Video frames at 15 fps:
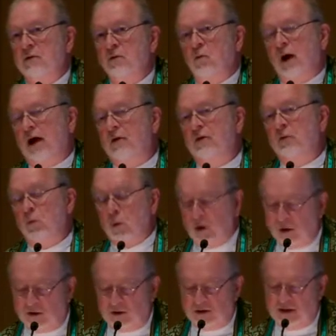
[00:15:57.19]
While the
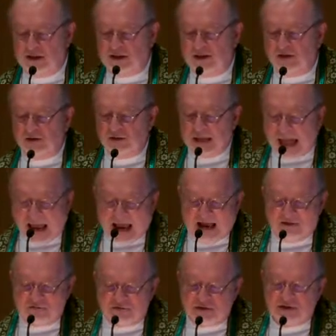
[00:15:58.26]
world
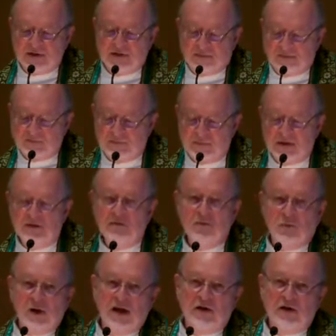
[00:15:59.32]
laughs, we